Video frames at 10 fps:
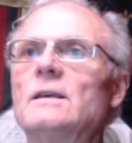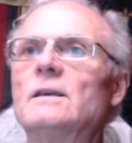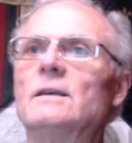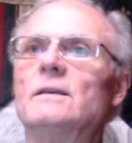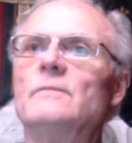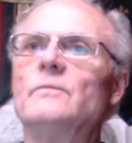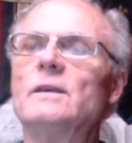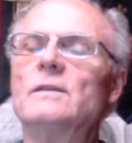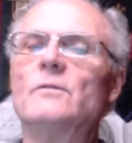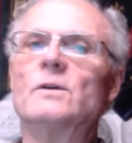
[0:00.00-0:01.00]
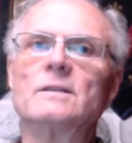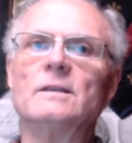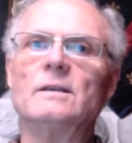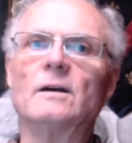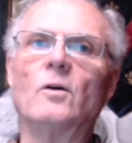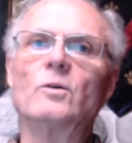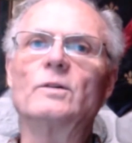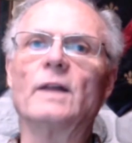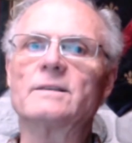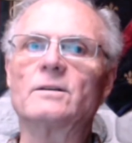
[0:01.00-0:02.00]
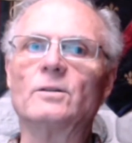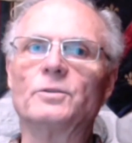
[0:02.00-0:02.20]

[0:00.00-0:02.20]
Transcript: it was the old classical